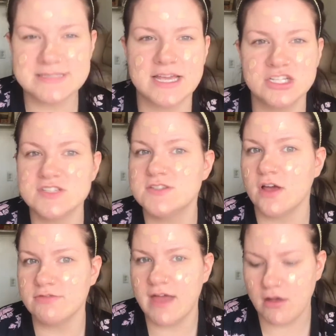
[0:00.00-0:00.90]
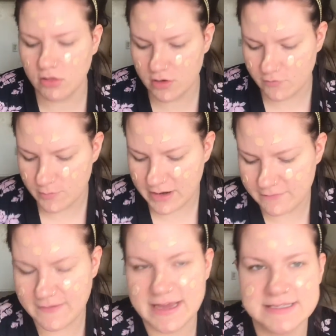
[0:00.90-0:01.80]
I just dot that all over my
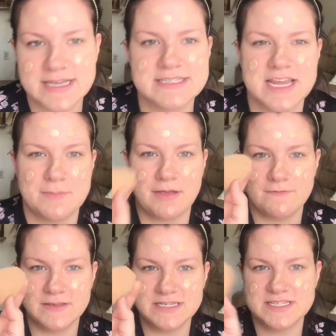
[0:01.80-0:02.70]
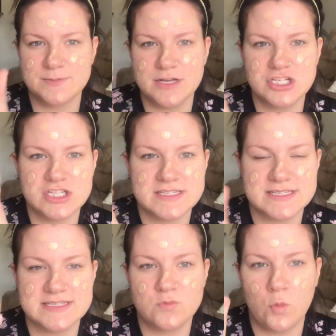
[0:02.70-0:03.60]
face. I take my Fenty sponge. This
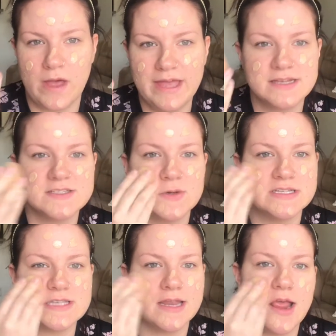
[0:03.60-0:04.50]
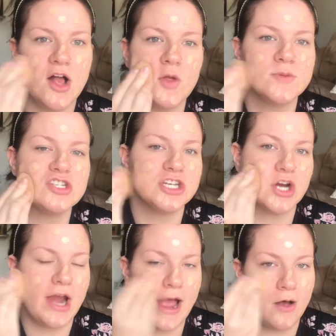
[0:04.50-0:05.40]
is wet, so it's gonna help
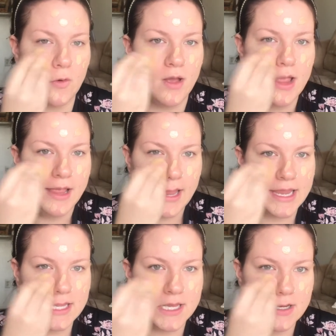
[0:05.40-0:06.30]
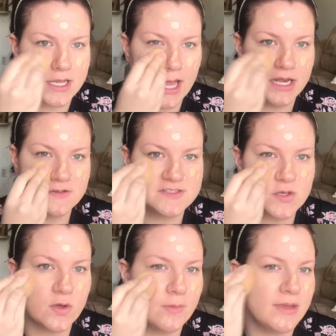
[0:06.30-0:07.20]
sheer out and kind of
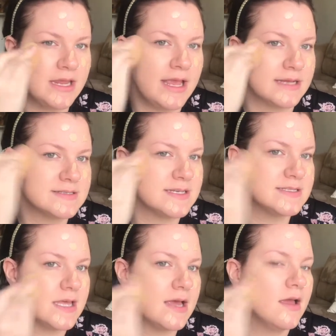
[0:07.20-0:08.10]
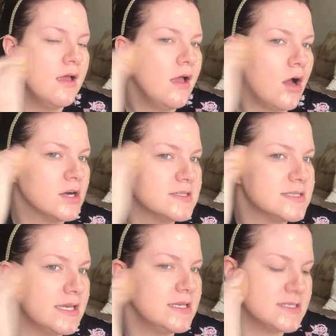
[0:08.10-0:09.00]
soak up any excess that our
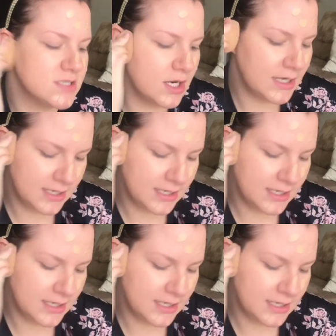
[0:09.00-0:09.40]
skin does not